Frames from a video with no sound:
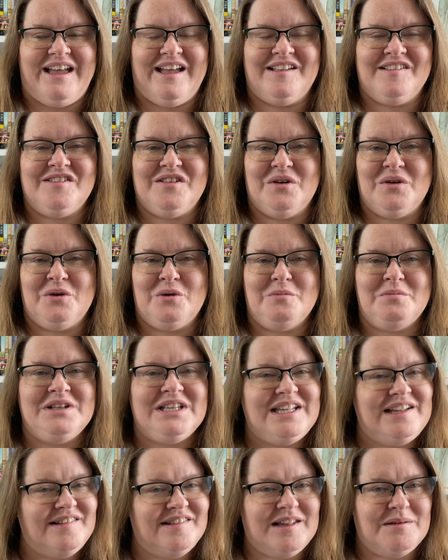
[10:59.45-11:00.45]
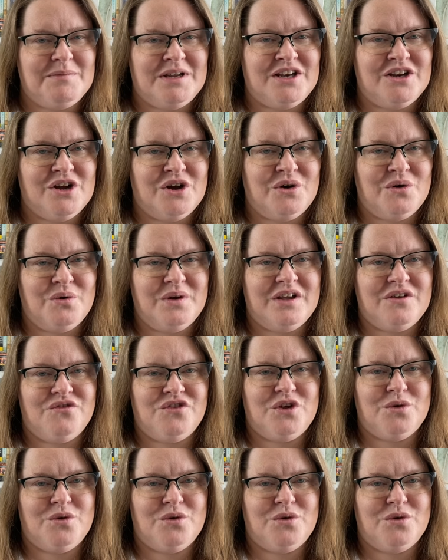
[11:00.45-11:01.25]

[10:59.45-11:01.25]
So please let me know if